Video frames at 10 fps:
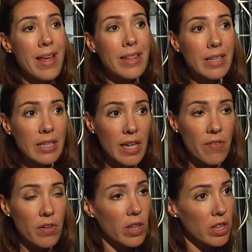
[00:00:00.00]
the
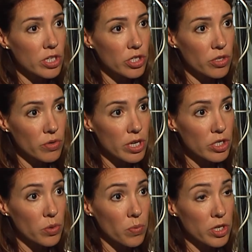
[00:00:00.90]
level and the degree
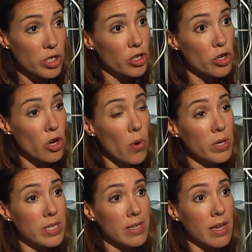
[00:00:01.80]
to which you're
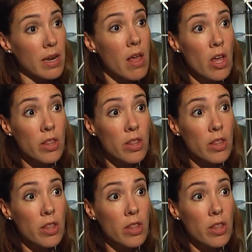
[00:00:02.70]
noticing